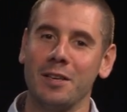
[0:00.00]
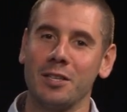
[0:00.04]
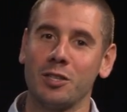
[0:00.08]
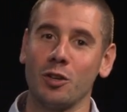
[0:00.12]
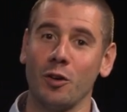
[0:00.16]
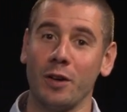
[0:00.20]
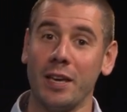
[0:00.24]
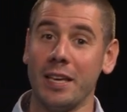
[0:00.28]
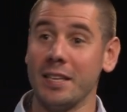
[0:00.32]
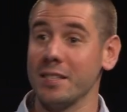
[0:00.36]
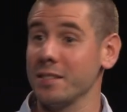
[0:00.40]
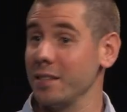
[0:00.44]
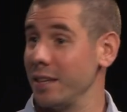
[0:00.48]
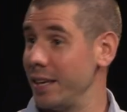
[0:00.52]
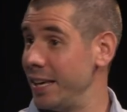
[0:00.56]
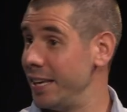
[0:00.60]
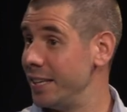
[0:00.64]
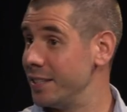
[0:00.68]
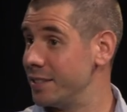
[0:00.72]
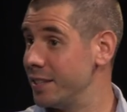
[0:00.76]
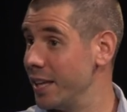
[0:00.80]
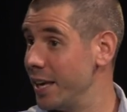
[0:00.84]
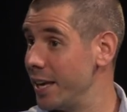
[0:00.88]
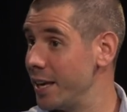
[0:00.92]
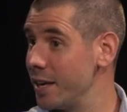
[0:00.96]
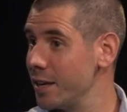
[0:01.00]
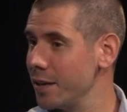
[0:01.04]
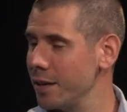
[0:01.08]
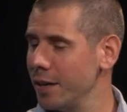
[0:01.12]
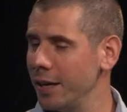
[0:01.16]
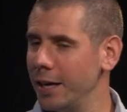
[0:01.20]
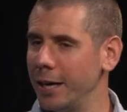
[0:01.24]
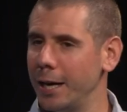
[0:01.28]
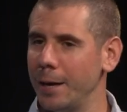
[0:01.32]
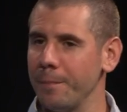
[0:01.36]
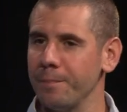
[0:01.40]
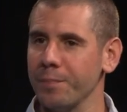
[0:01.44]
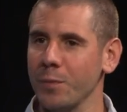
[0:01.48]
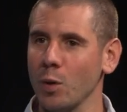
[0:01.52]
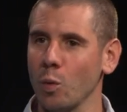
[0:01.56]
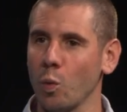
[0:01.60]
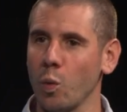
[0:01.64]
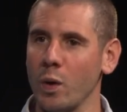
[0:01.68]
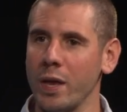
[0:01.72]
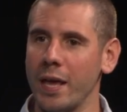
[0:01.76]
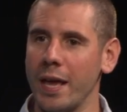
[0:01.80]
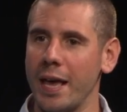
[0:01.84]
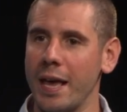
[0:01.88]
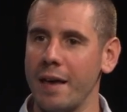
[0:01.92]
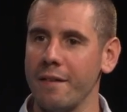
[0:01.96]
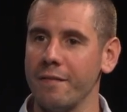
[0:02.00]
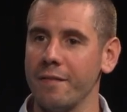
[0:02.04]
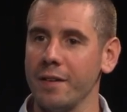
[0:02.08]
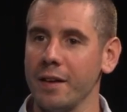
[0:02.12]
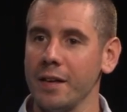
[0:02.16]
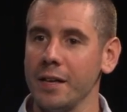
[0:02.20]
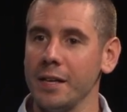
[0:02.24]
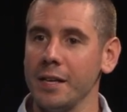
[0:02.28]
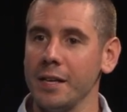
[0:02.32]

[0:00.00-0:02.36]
So he's there. We have